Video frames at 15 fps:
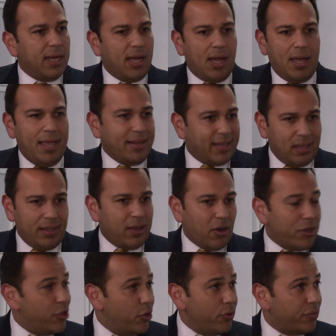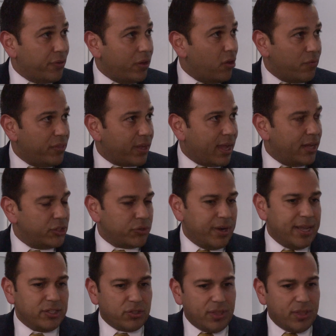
and killing our youth all over the country.